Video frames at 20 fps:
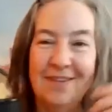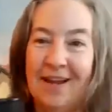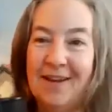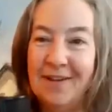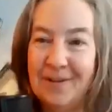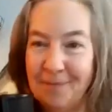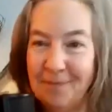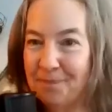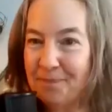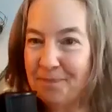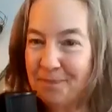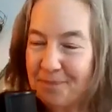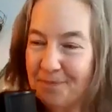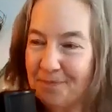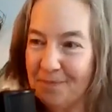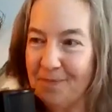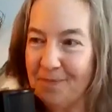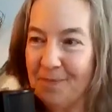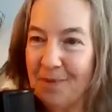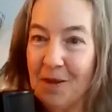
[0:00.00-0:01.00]
signed
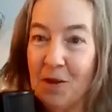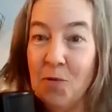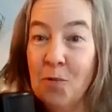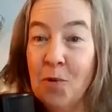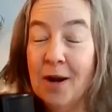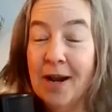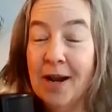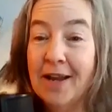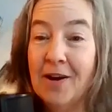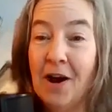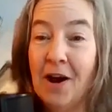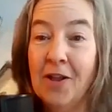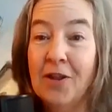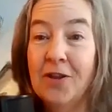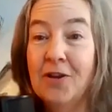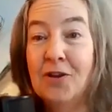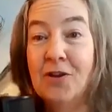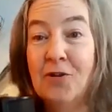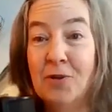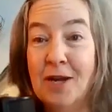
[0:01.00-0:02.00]
what I call
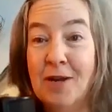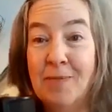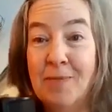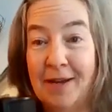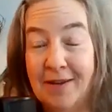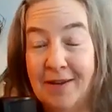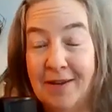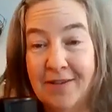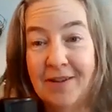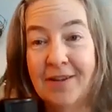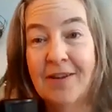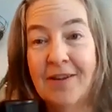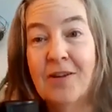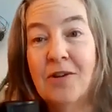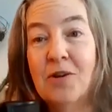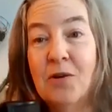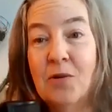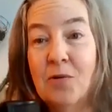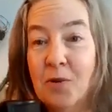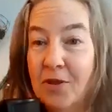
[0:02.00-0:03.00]
an agreement
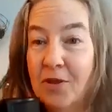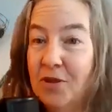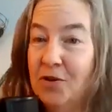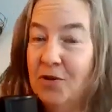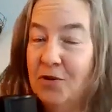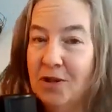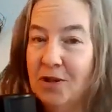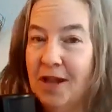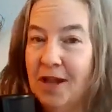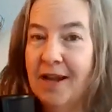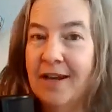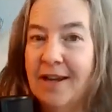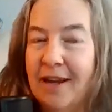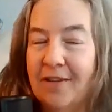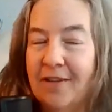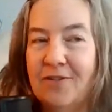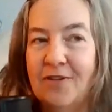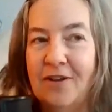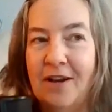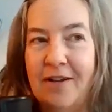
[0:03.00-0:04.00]
with a new client
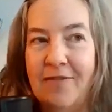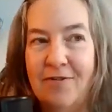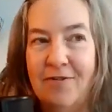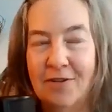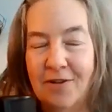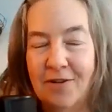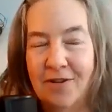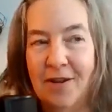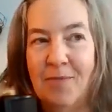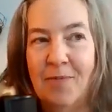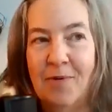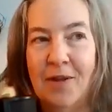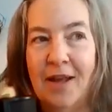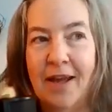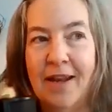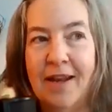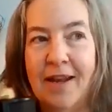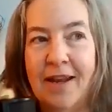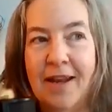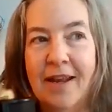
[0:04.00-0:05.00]
yesterday, for example.
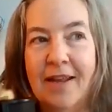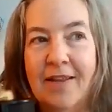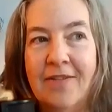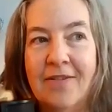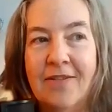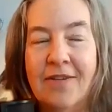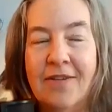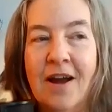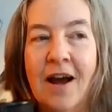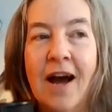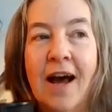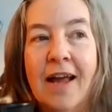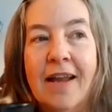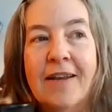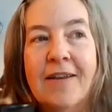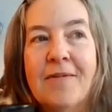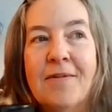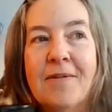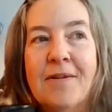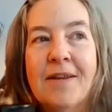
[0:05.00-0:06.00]
And it's not
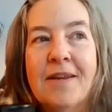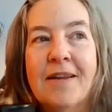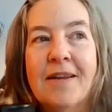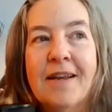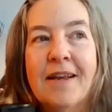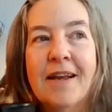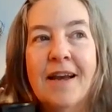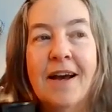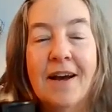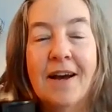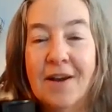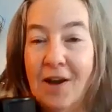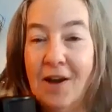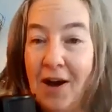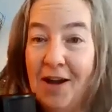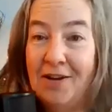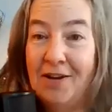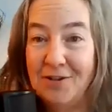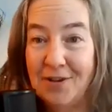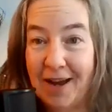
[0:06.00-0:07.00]
a
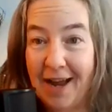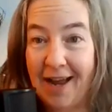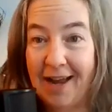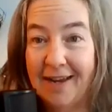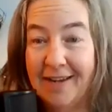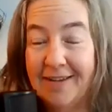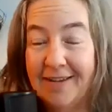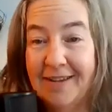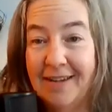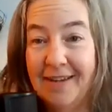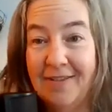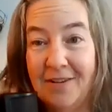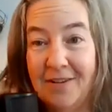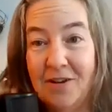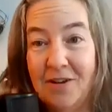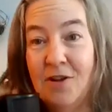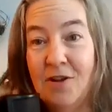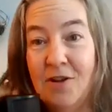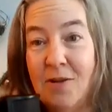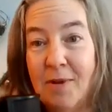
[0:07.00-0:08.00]
contract, it's an
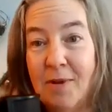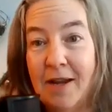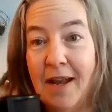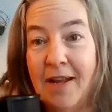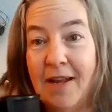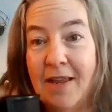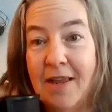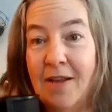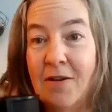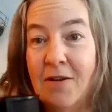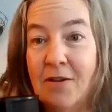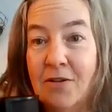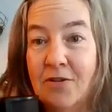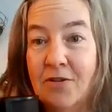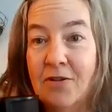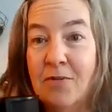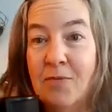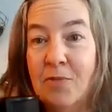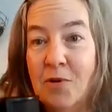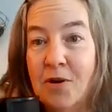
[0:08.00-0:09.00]
agreement. And
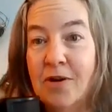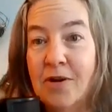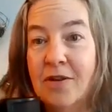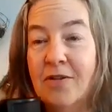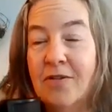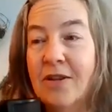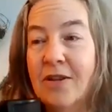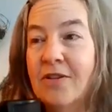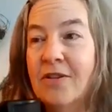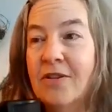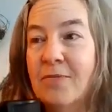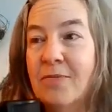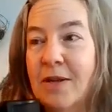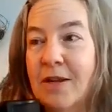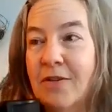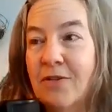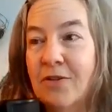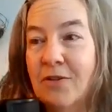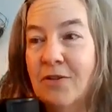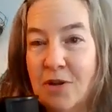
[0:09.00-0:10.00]
there's an important distinction,
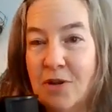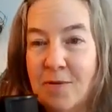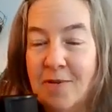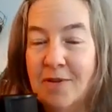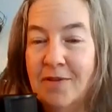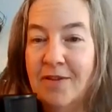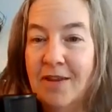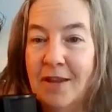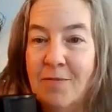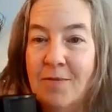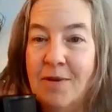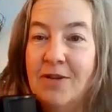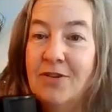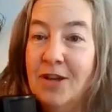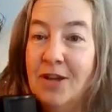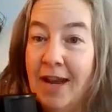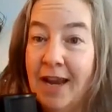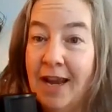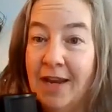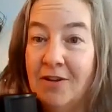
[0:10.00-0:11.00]
because agreements can be
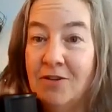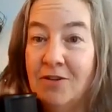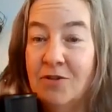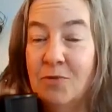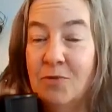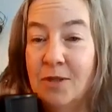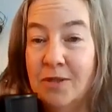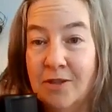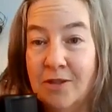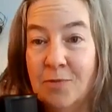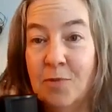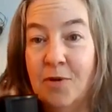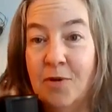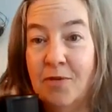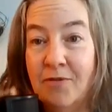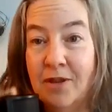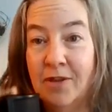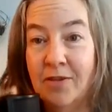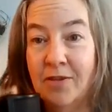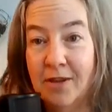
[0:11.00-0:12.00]
changed when
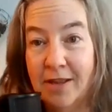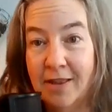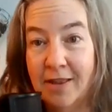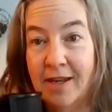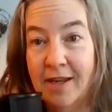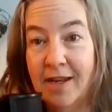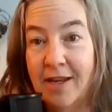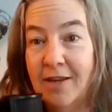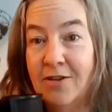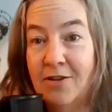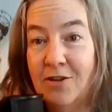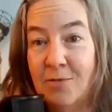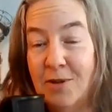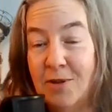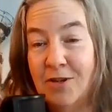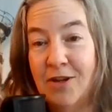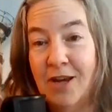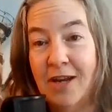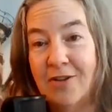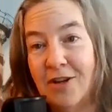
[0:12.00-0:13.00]
someone feels like they need to be
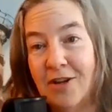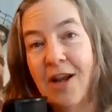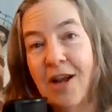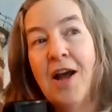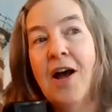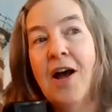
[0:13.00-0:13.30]
changed.